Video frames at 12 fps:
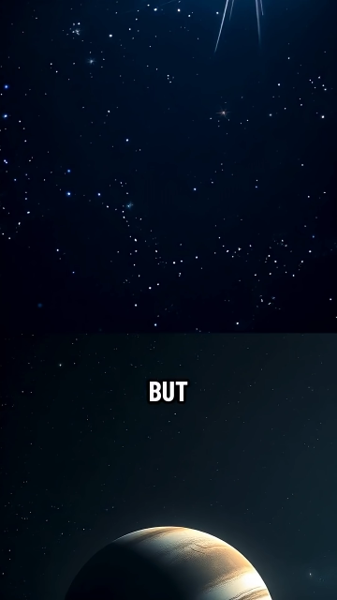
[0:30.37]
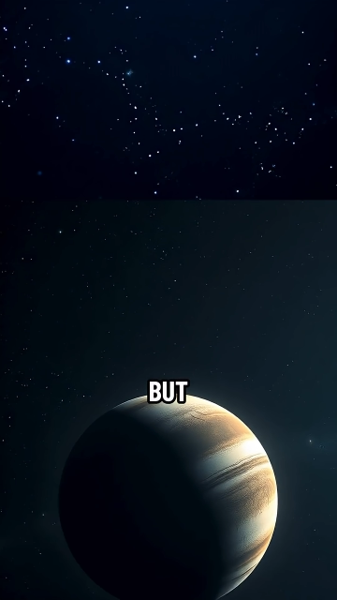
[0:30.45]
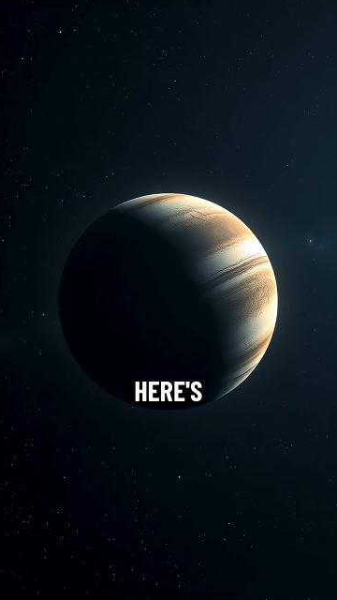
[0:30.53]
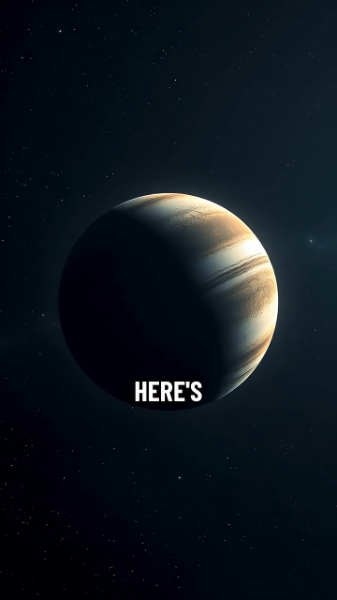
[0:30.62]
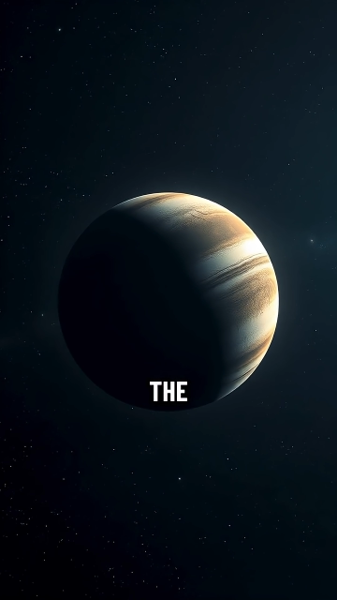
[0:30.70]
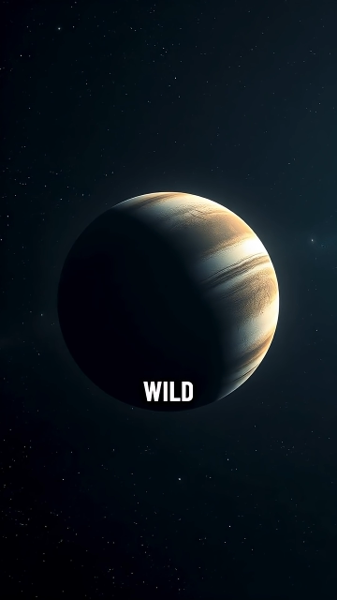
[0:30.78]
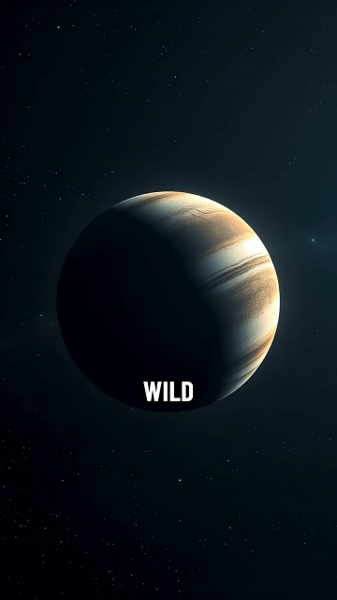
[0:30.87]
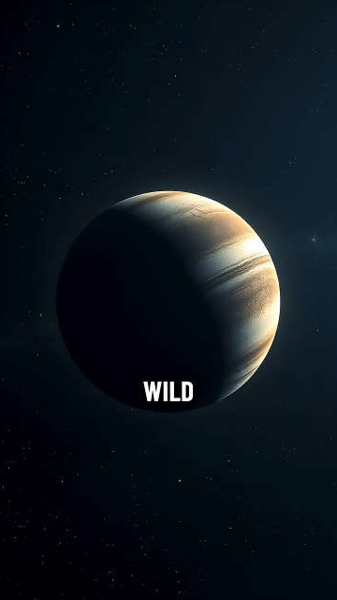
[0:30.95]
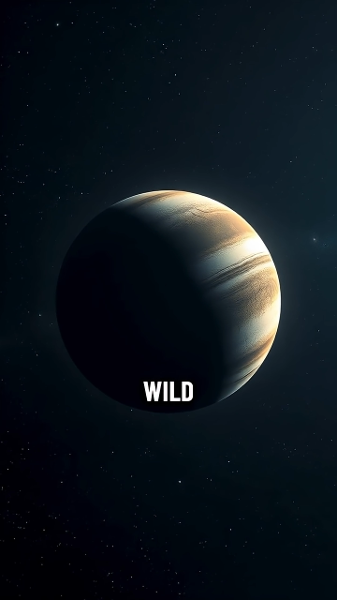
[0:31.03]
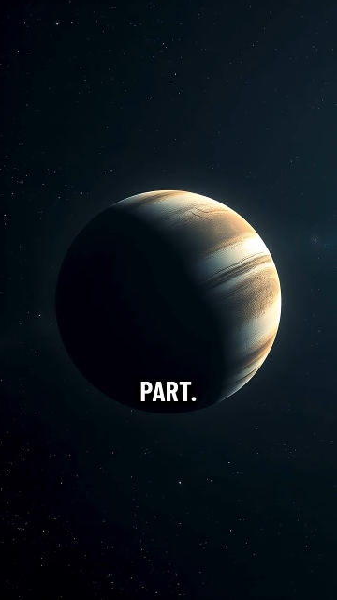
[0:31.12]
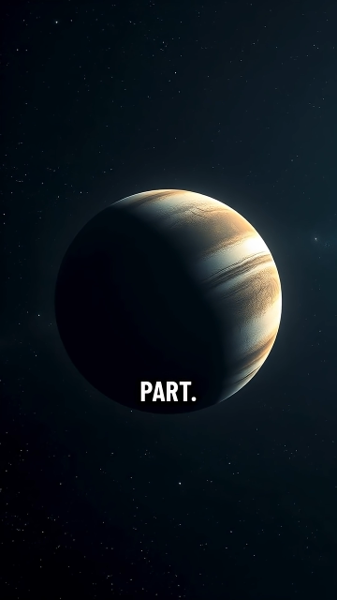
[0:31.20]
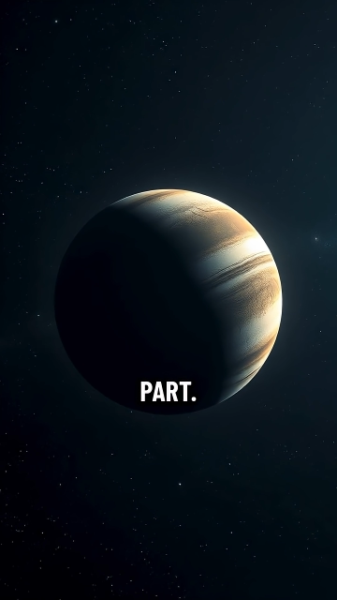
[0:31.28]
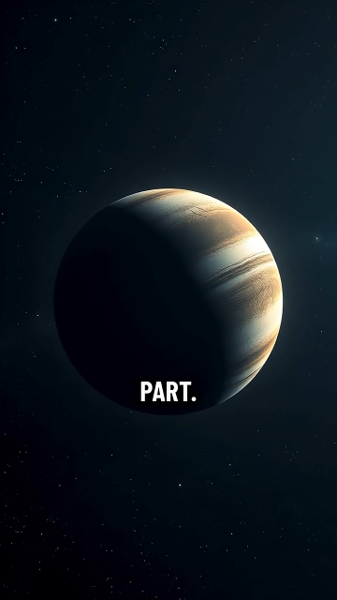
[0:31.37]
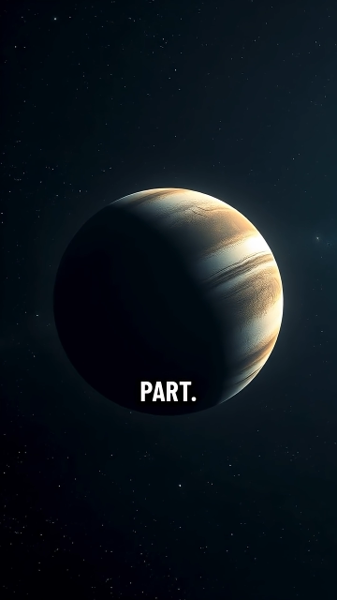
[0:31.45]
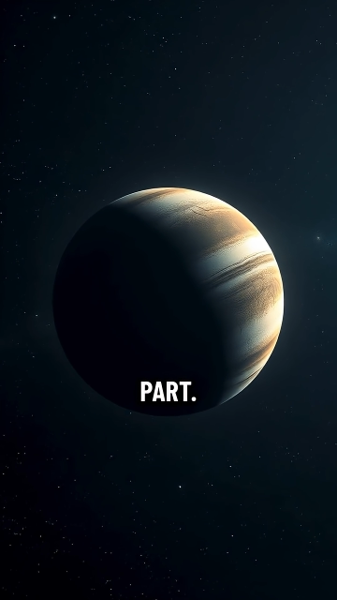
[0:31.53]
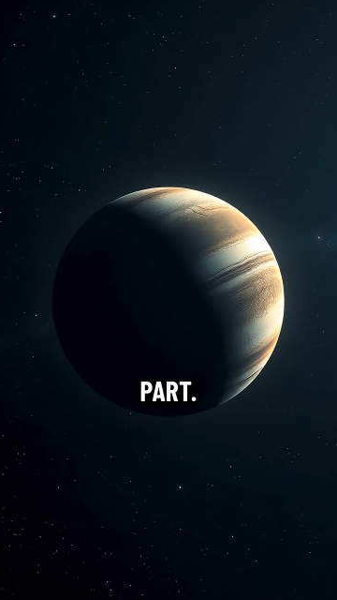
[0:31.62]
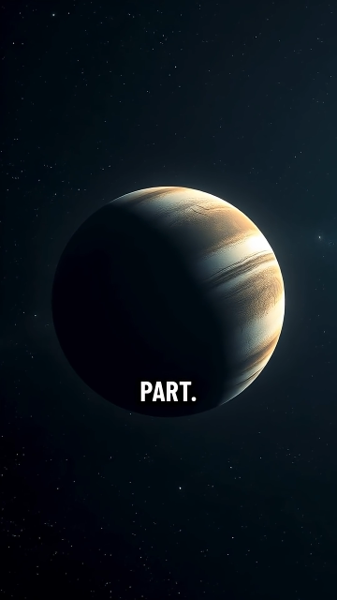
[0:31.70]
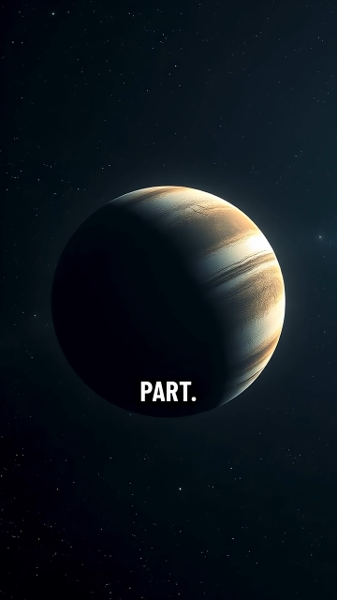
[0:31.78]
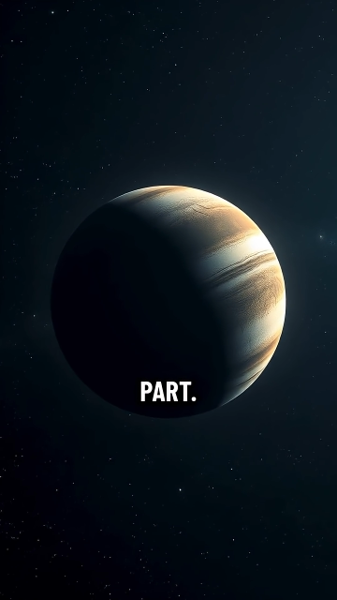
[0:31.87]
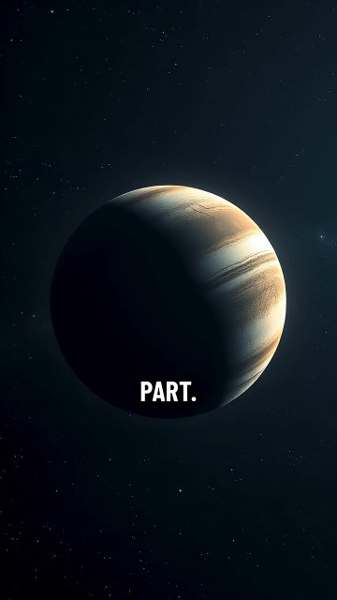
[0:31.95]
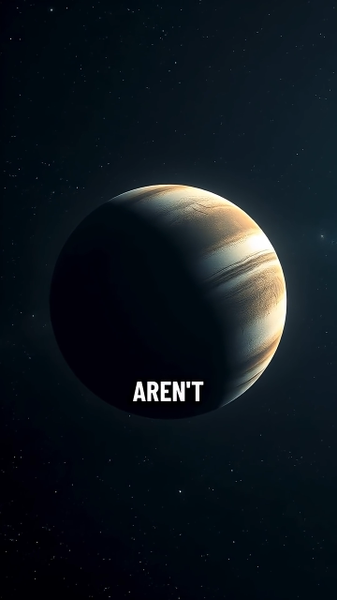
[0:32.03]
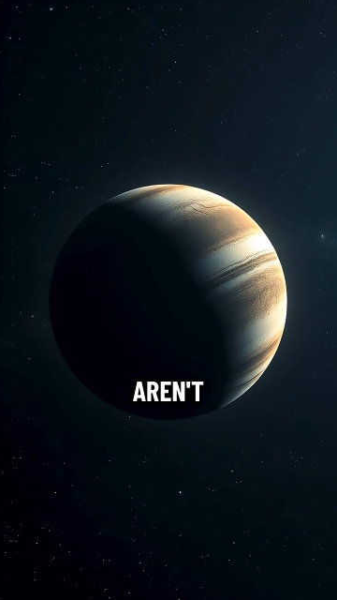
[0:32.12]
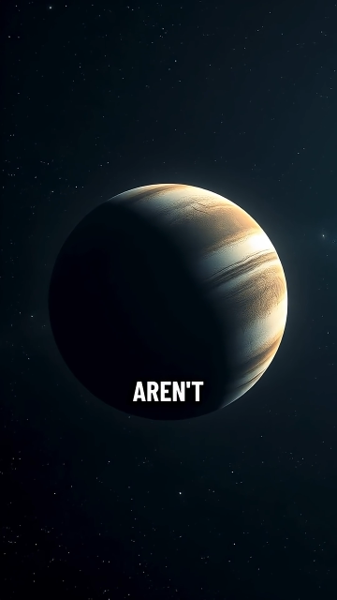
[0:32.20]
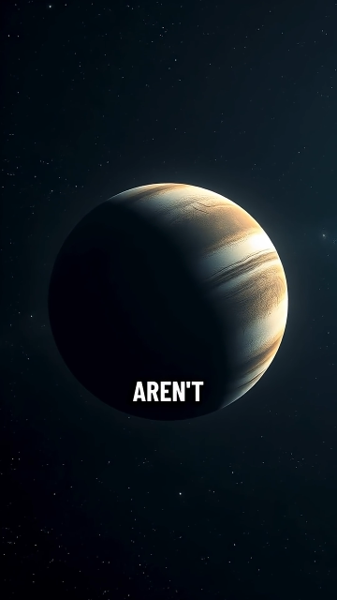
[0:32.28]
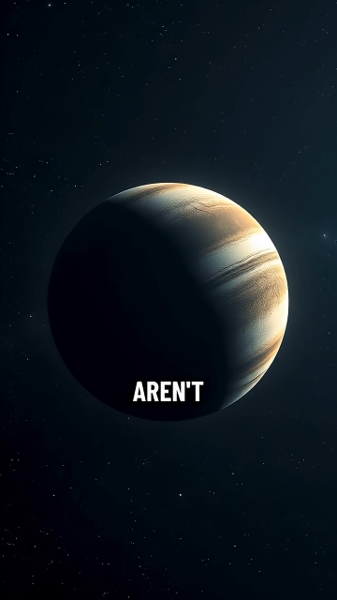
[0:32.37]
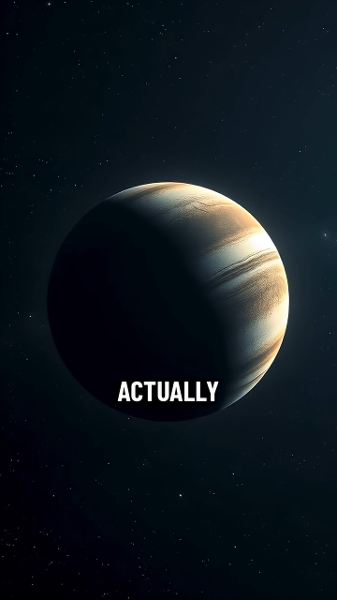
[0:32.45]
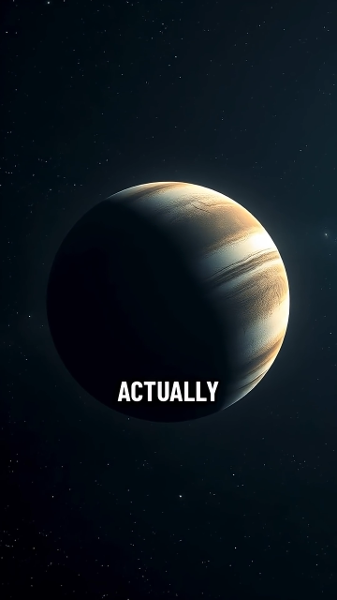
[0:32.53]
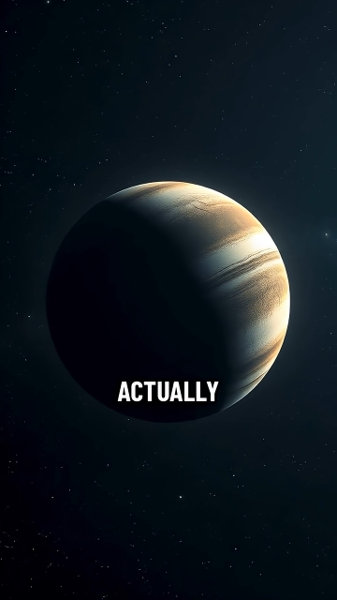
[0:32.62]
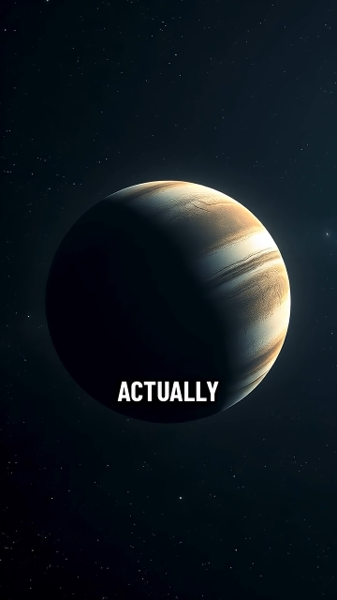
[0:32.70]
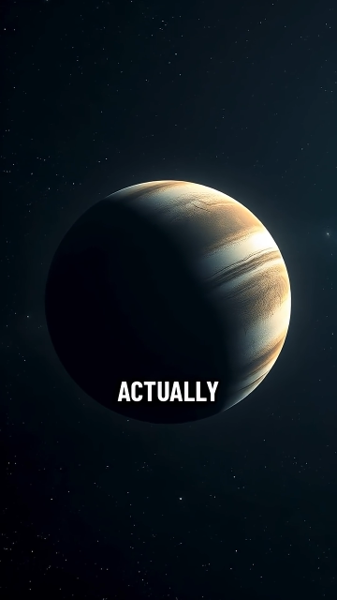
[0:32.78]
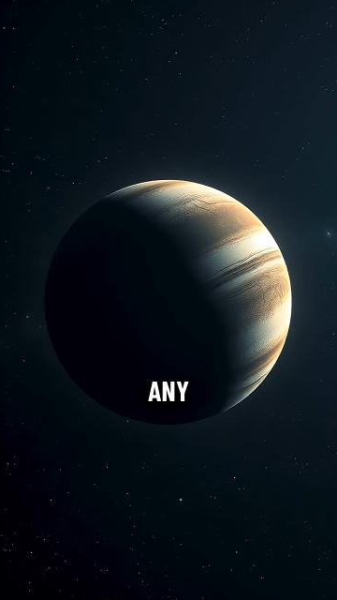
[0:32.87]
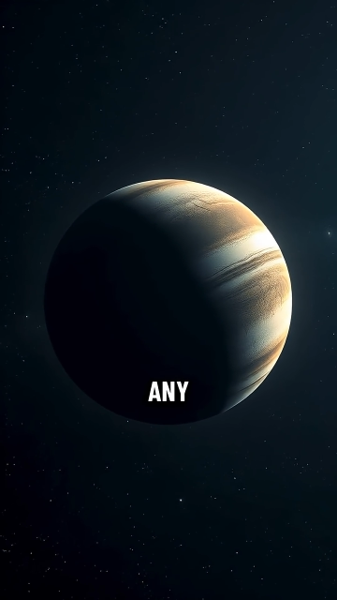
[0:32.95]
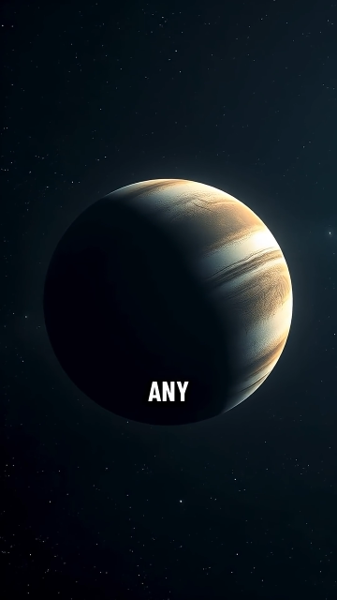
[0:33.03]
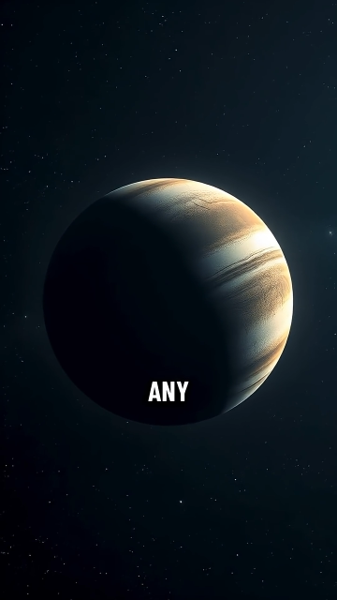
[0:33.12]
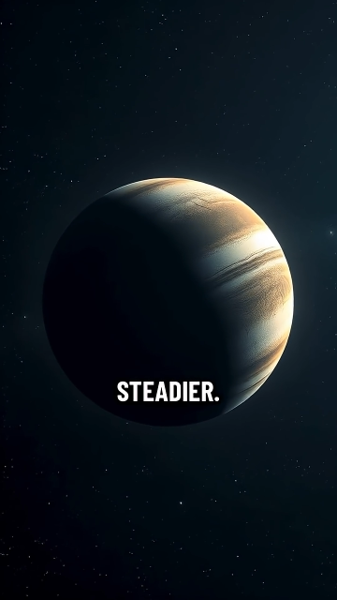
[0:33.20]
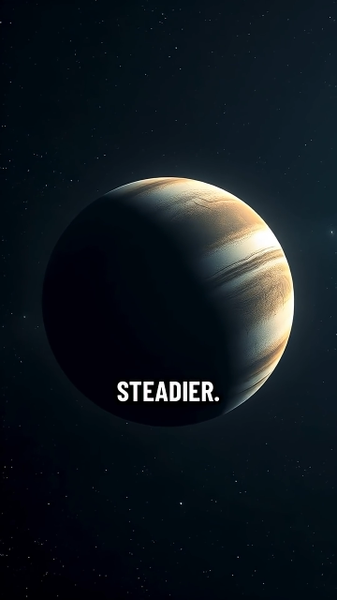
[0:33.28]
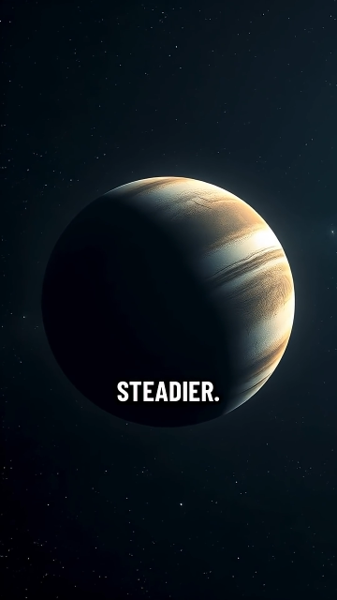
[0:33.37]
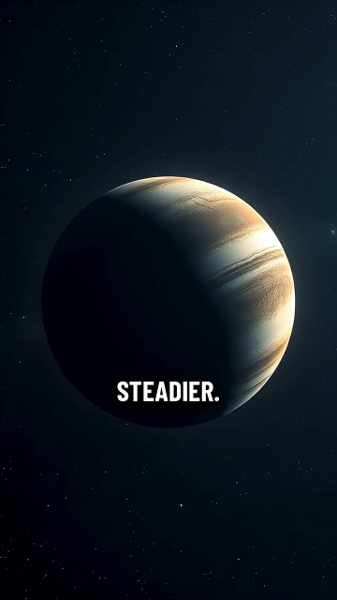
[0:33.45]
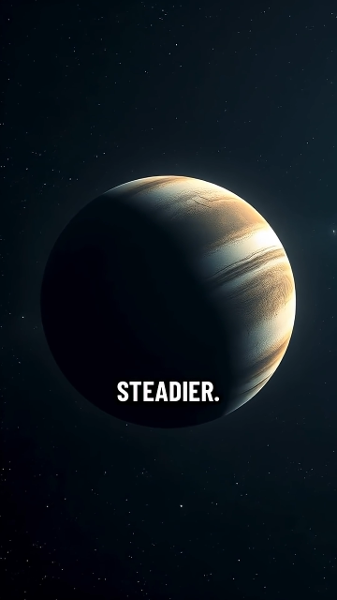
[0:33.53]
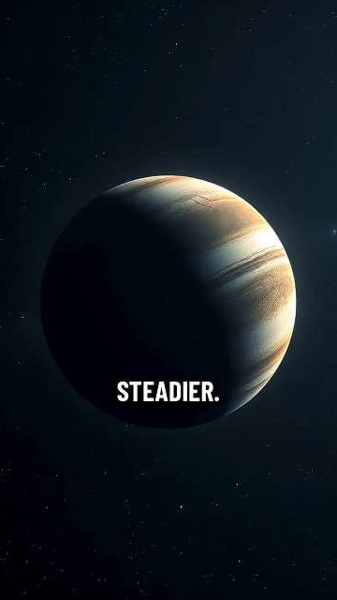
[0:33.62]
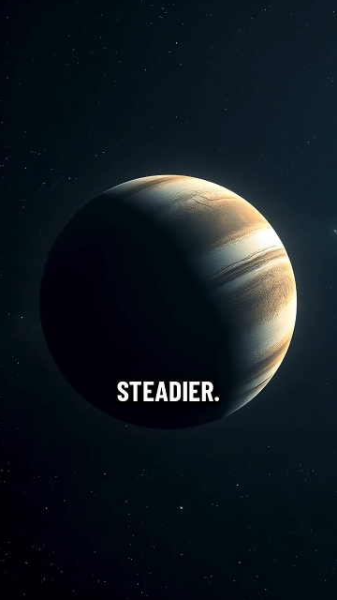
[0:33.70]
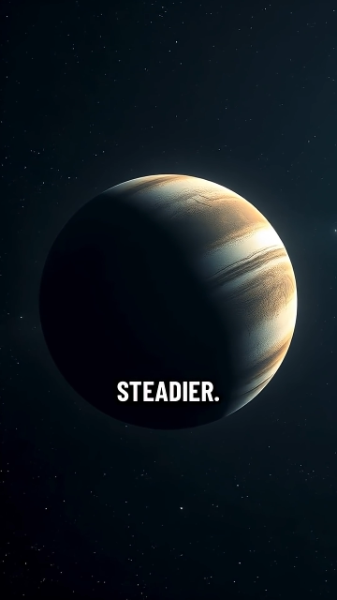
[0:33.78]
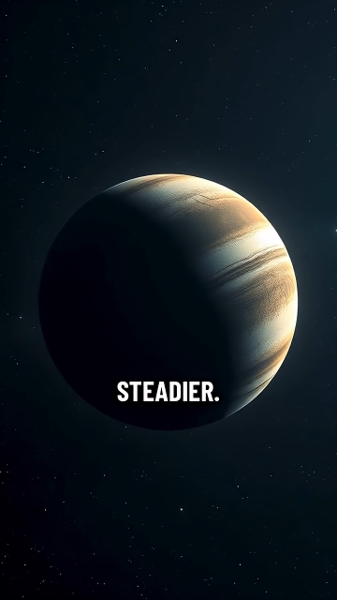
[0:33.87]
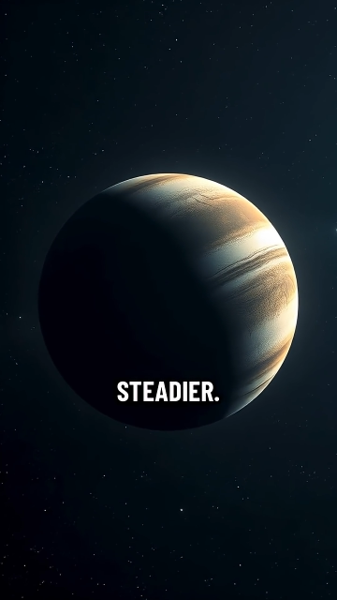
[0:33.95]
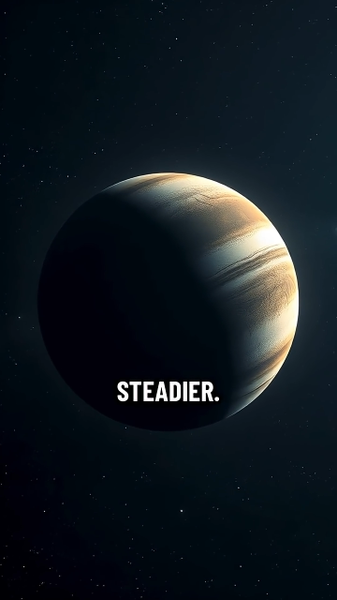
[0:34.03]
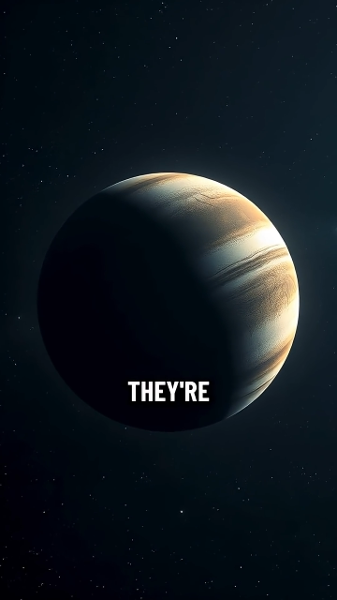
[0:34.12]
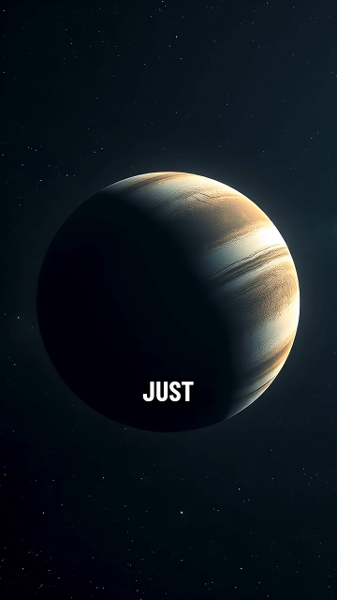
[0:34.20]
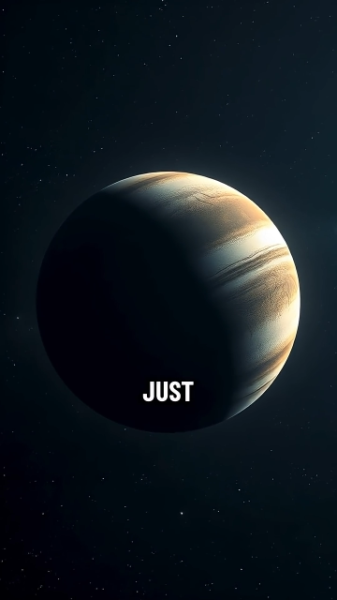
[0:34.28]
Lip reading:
[unreadable: no face in view]